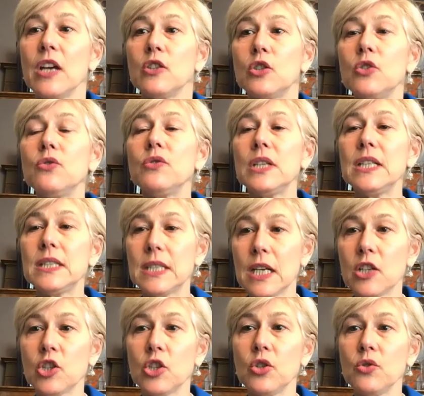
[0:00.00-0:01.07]
to these
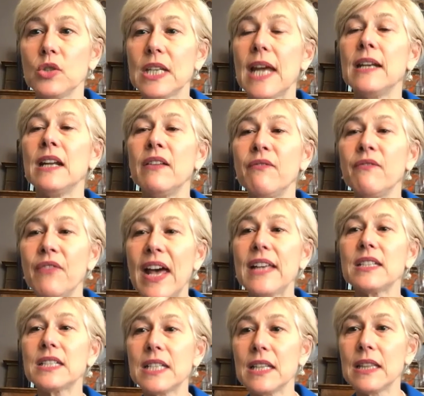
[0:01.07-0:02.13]
issues and
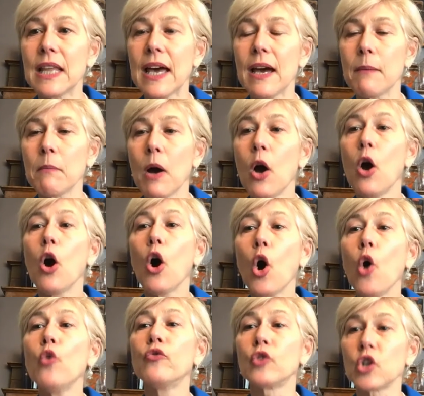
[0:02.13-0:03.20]
invest in them
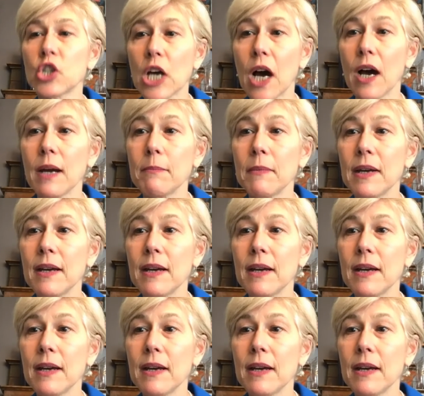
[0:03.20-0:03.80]
over time,